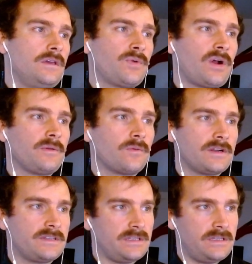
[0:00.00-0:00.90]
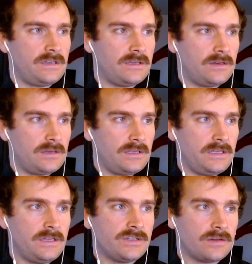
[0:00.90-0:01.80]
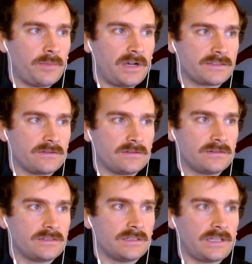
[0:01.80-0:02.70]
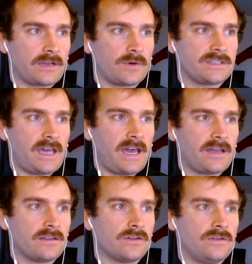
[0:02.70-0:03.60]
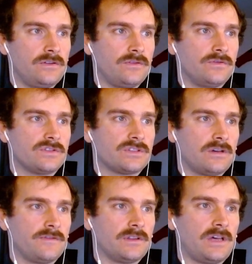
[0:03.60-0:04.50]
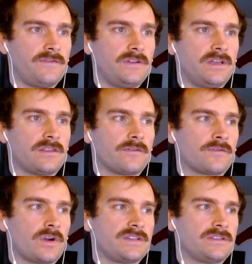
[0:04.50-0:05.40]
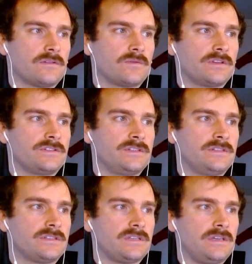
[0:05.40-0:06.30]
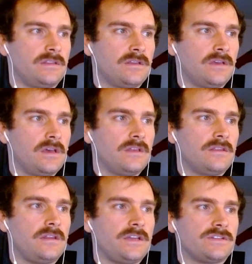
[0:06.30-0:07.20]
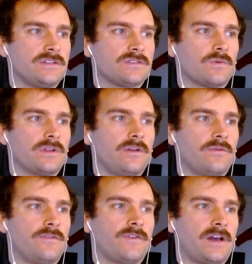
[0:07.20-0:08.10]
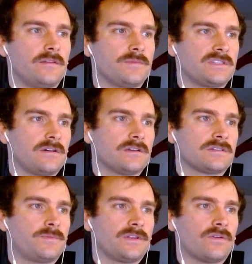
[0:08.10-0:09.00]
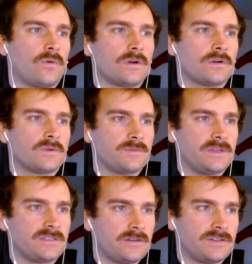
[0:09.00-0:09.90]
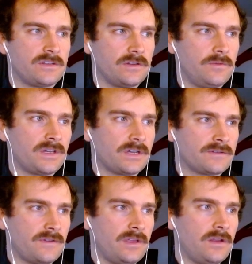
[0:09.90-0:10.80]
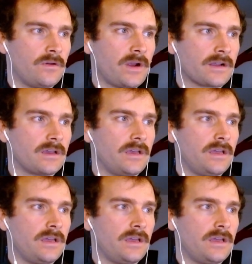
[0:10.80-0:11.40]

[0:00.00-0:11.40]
He probably wanted each apostle to likewise add the good news of the life and death of Christ to the religions in the nations where they would find themselves. But the order was misunderstood because of the